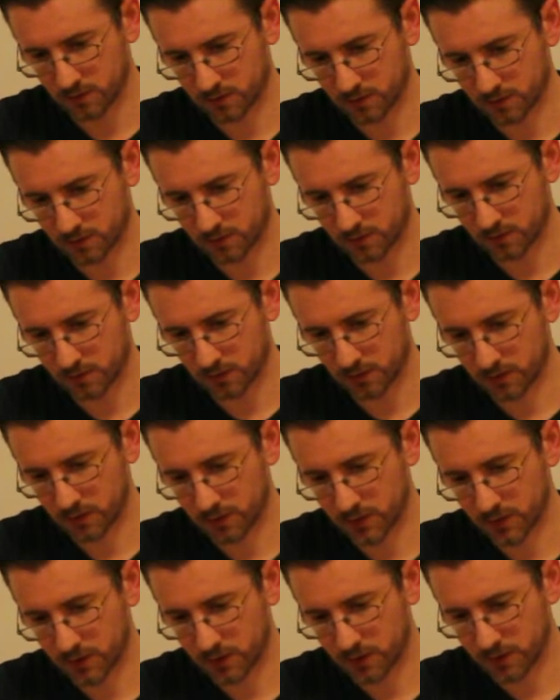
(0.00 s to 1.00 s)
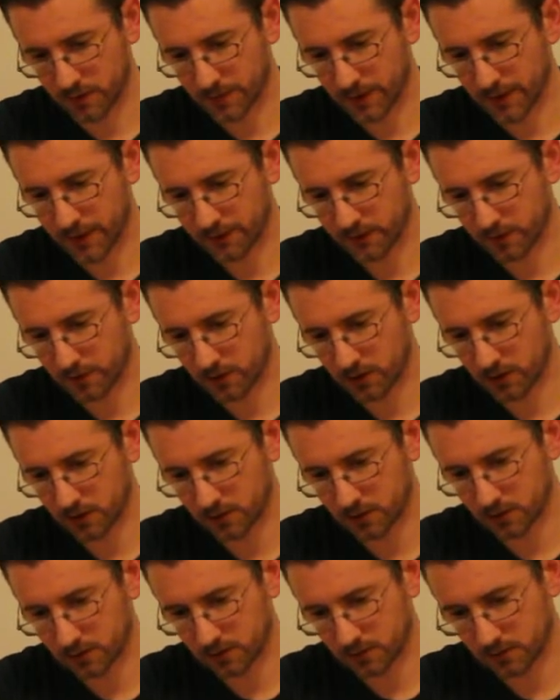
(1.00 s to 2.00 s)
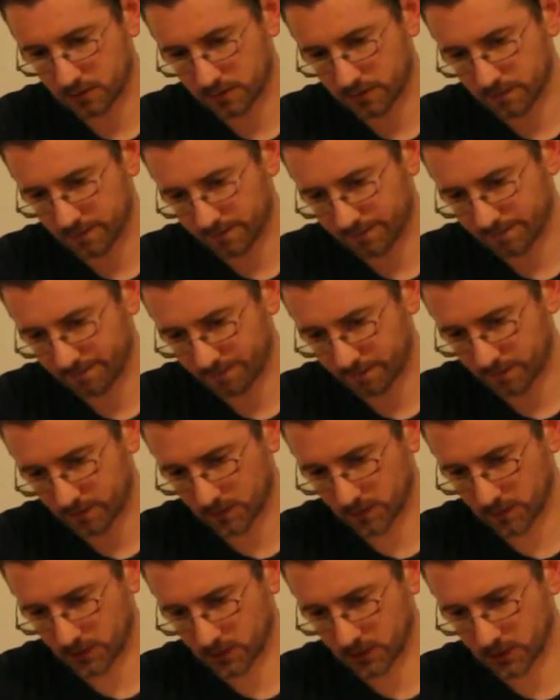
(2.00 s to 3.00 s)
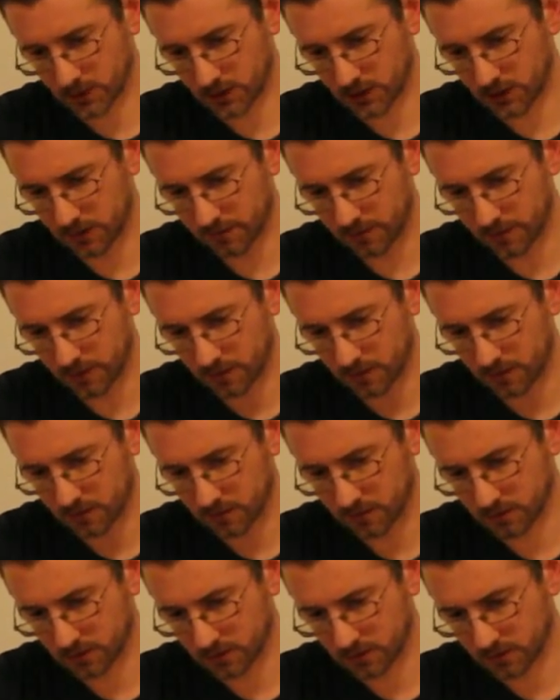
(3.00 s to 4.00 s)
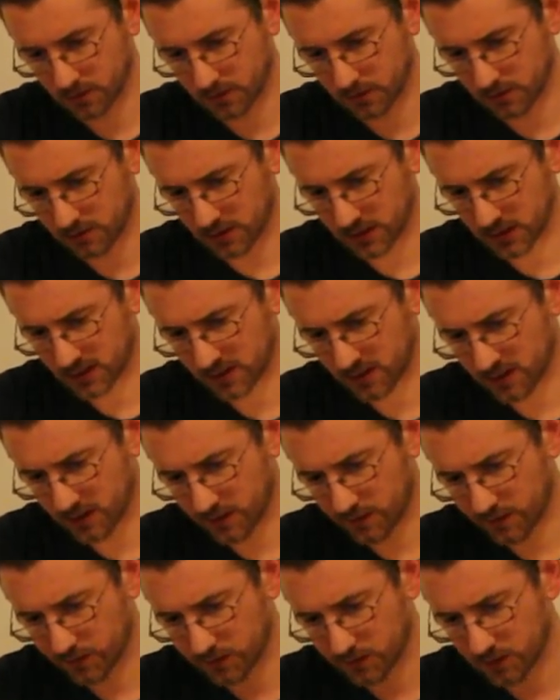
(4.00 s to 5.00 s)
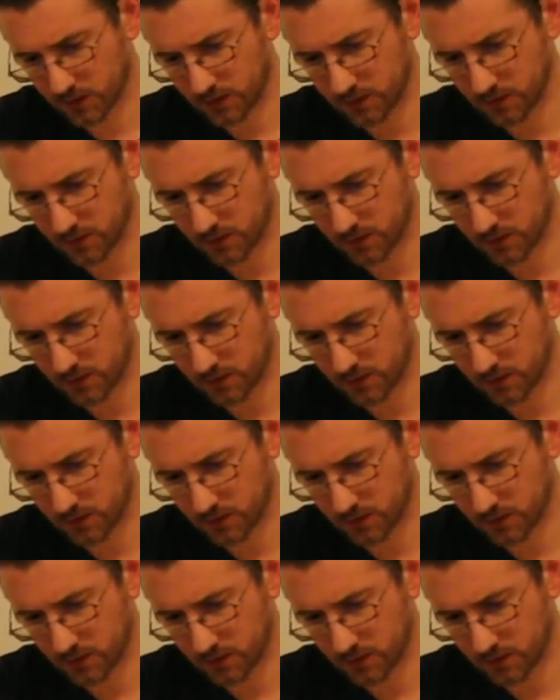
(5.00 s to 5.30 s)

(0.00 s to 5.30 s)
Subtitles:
So again, I'm handling the sheet metal quite carefully,